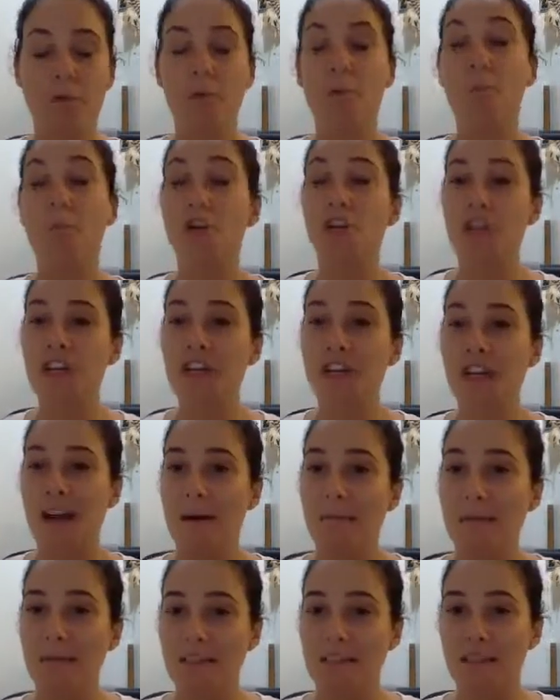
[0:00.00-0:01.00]
promotion in
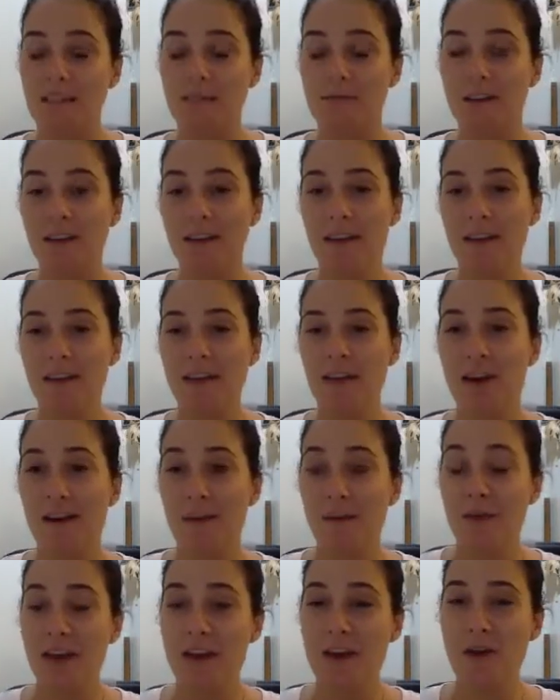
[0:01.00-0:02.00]
our business, right? That's kind
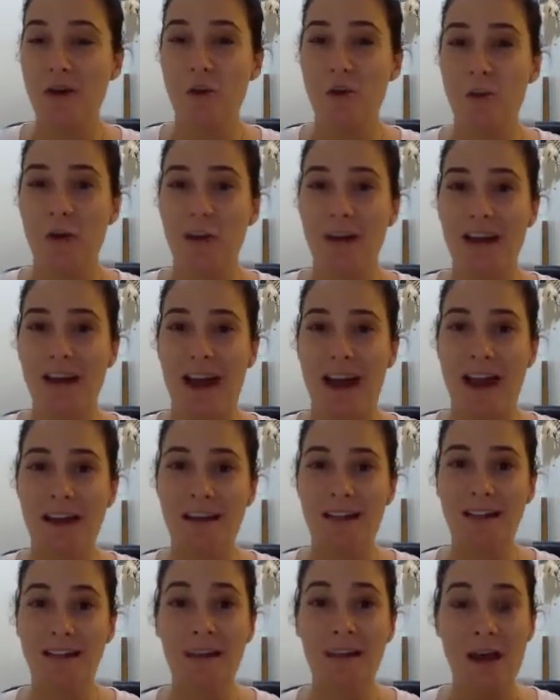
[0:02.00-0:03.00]
of where you all want to
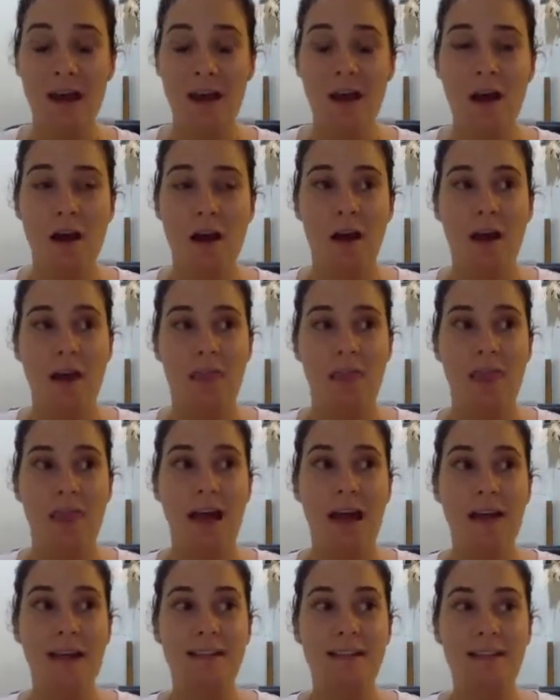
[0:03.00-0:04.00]
gain.
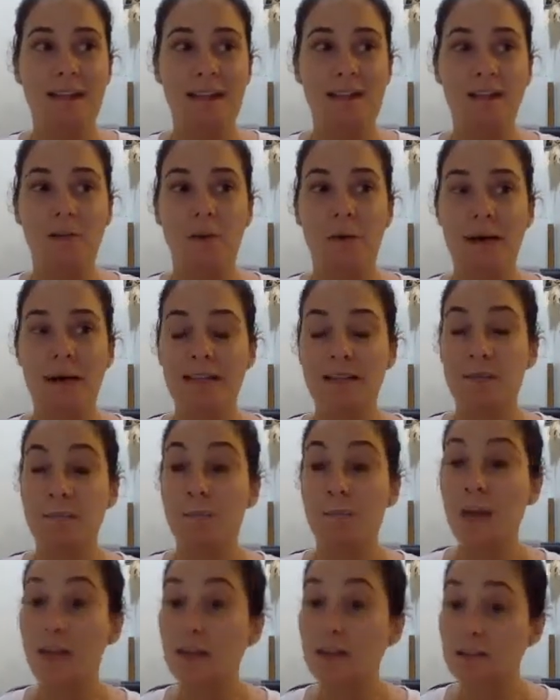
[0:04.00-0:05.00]
They say to us,
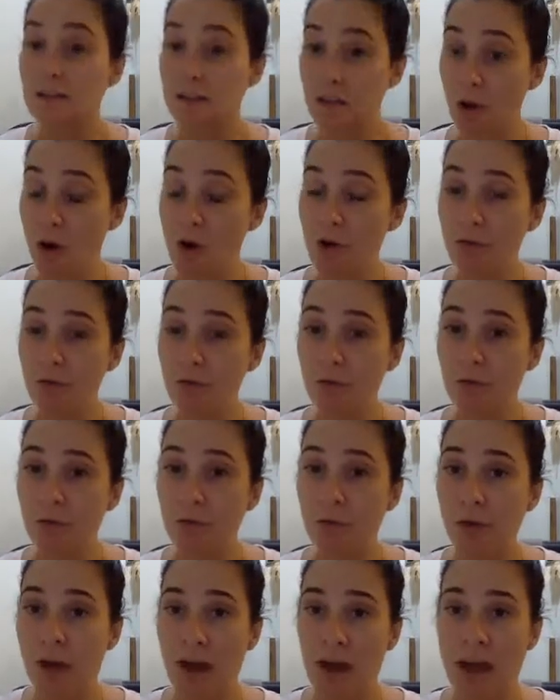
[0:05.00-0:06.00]
pick a song
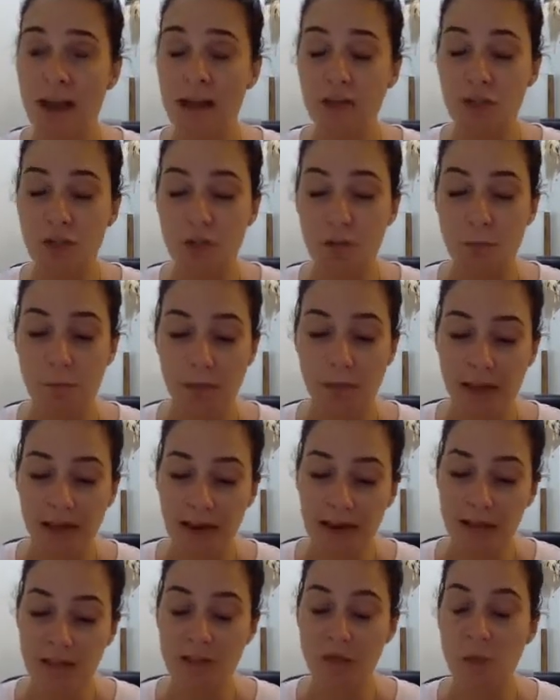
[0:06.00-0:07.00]
and you
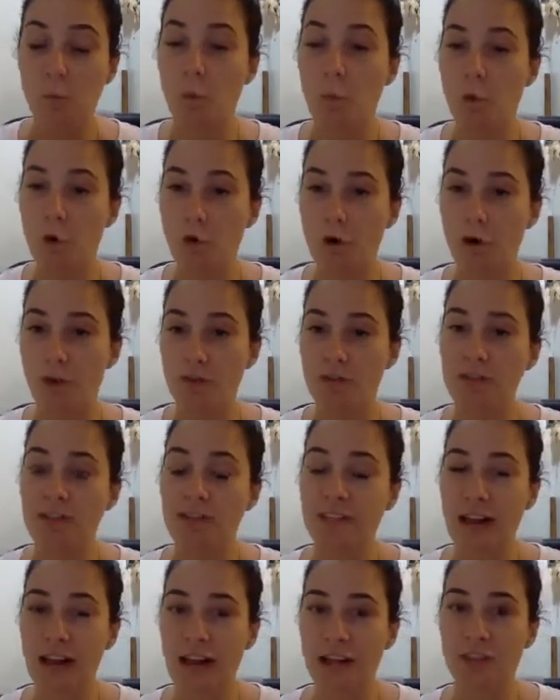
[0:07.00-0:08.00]
play it to walk on
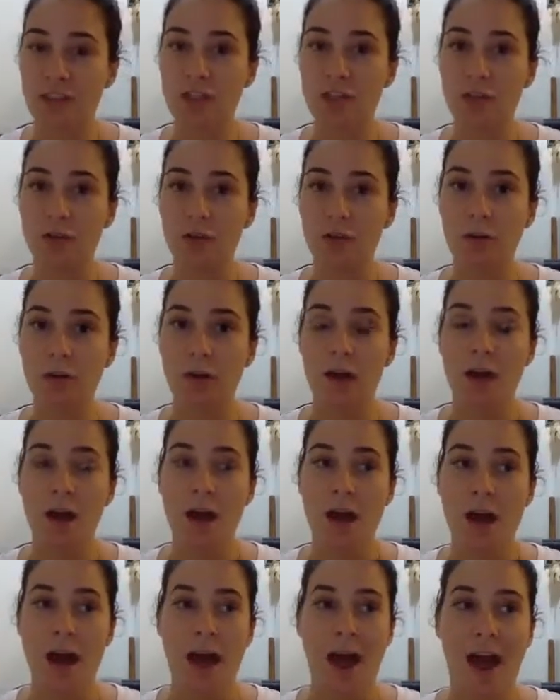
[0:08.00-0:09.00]
stage to.
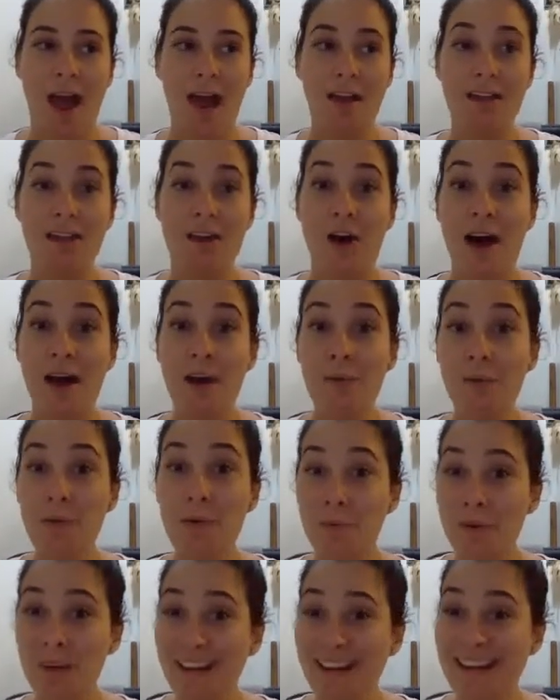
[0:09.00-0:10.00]
And I
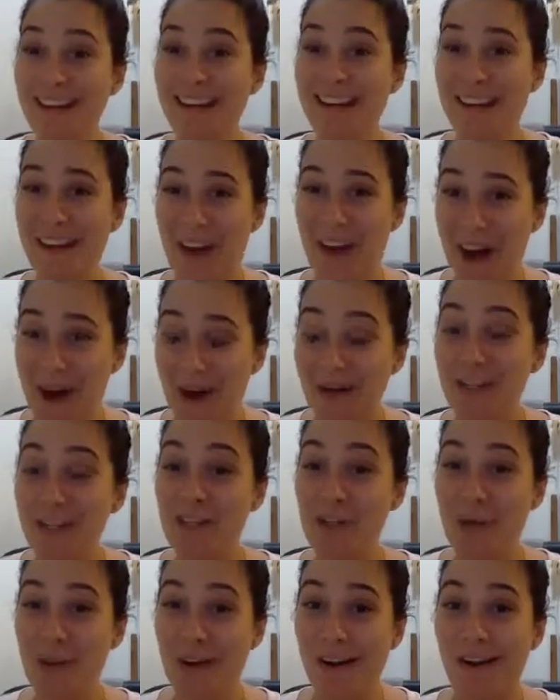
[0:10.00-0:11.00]
would really
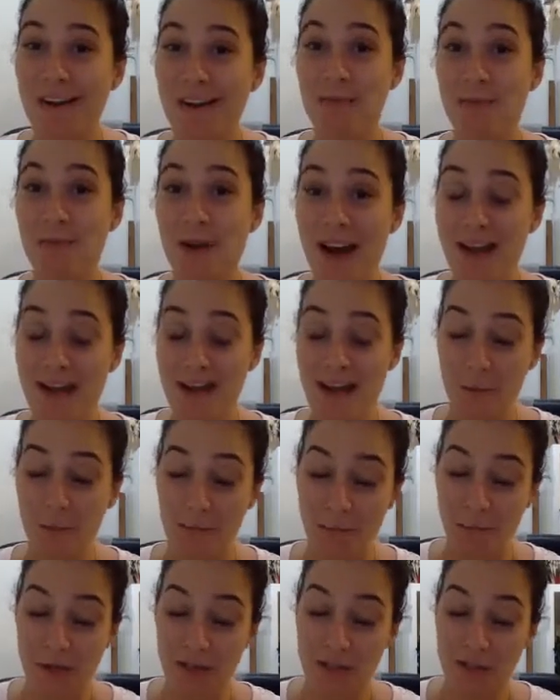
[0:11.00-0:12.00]
encourage you guys right now,
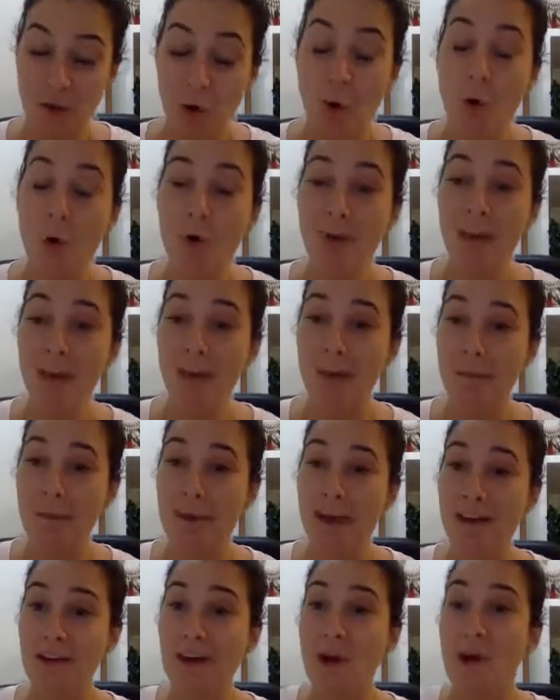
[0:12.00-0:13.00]
when we're talking
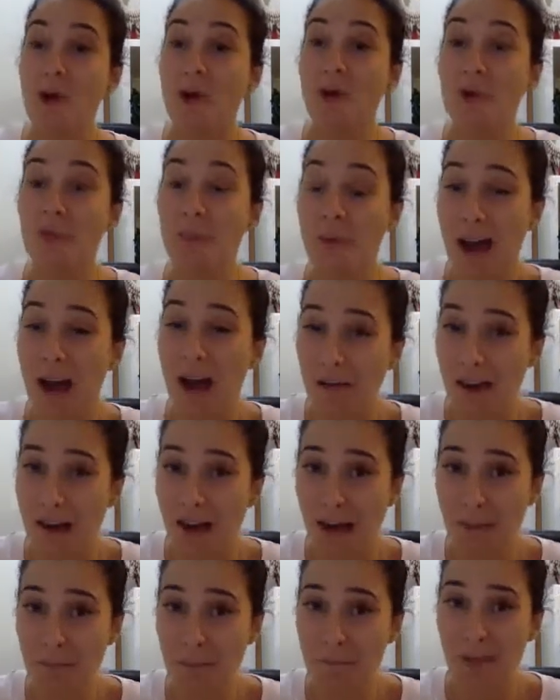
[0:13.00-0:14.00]
about know your
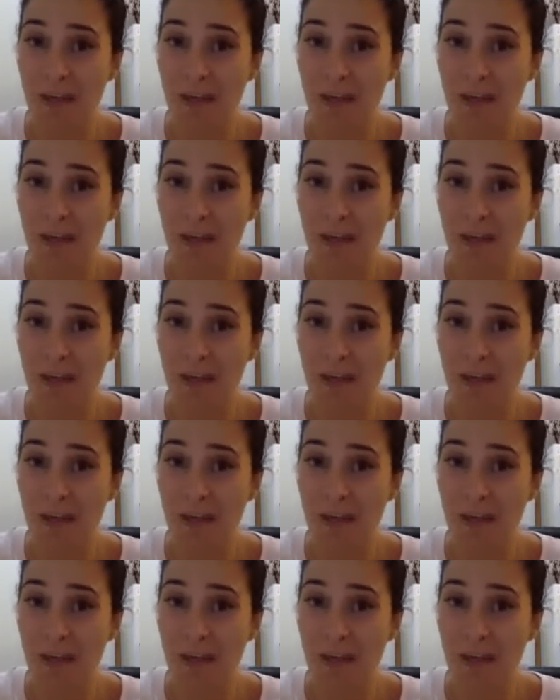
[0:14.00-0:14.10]
outcome,